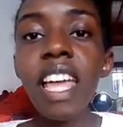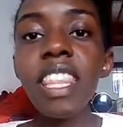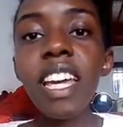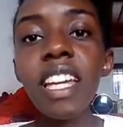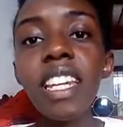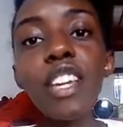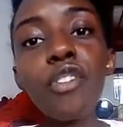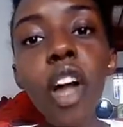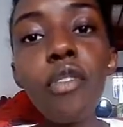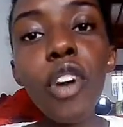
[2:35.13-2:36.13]
Then
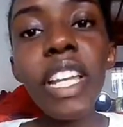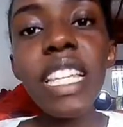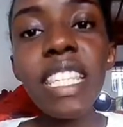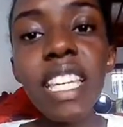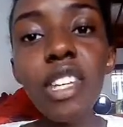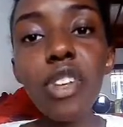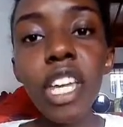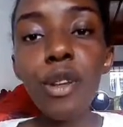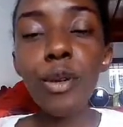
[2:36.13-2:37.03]
if you have oily skin, you can